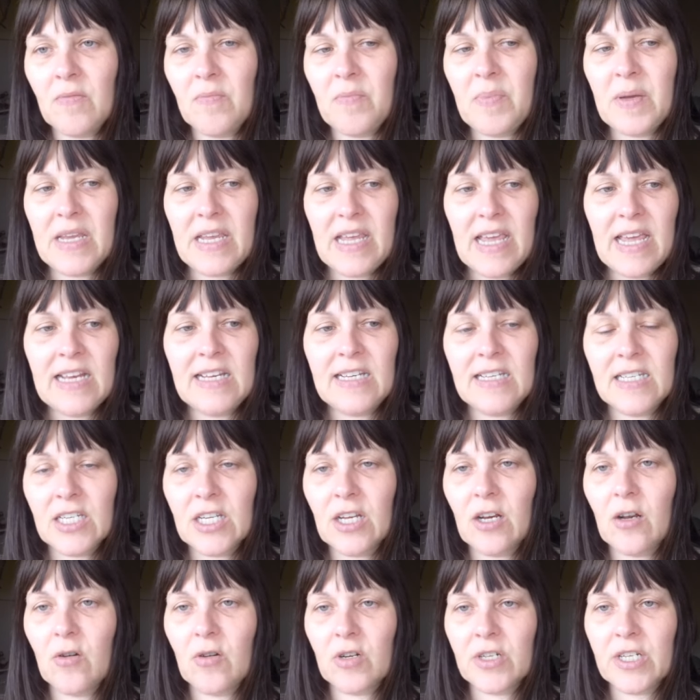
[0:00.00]
be it
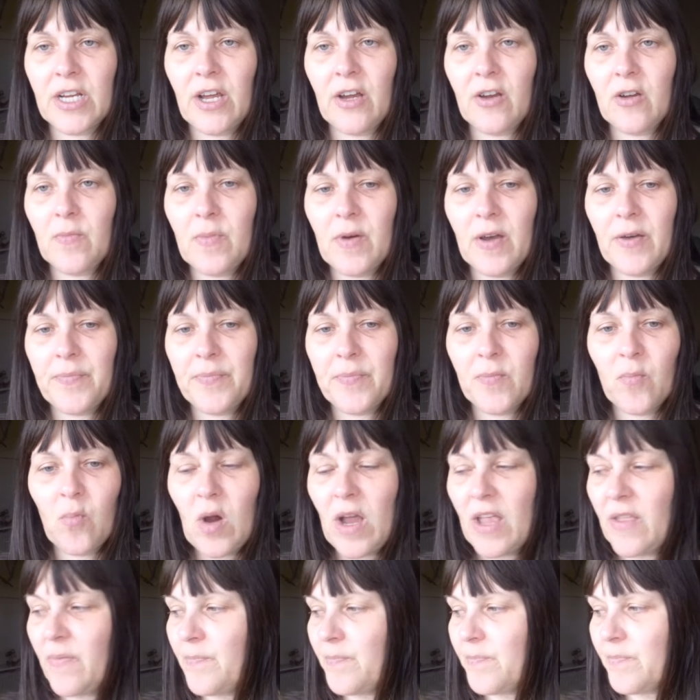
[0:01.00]
until October
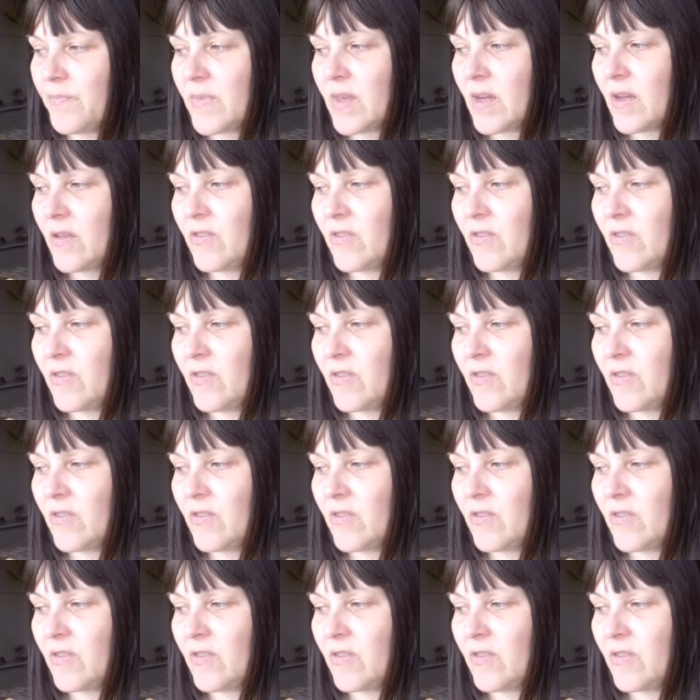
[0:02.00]
when